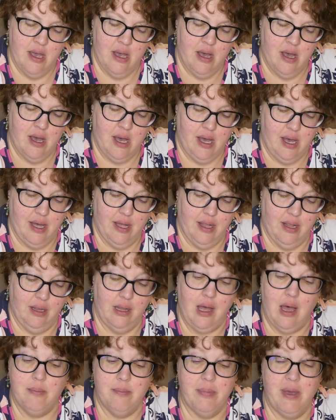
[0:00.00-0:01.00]
uh, a
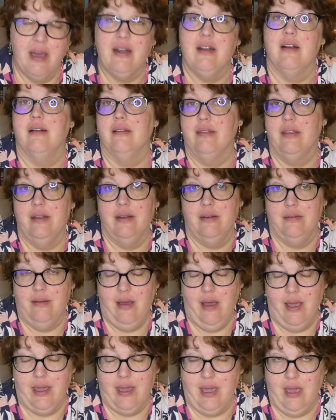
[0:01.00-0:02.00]
lot better than
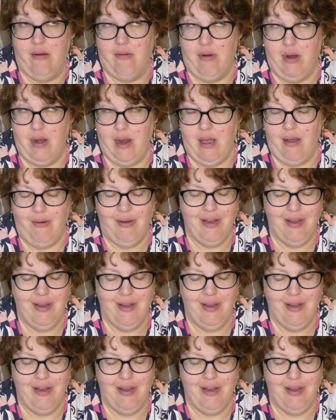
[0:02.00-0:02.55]
I can right now.